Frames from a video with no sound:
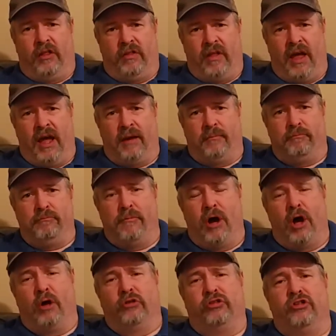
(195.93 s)
that
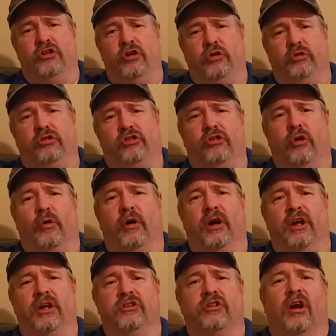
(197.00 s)
most news
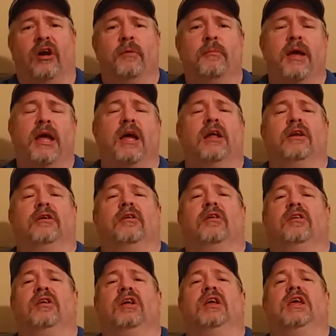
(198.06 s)
stories are meant
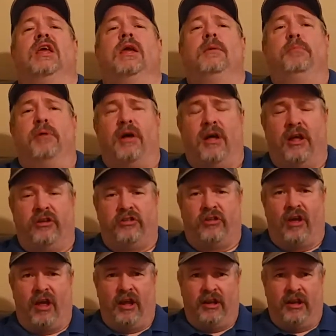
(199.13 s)
to keep us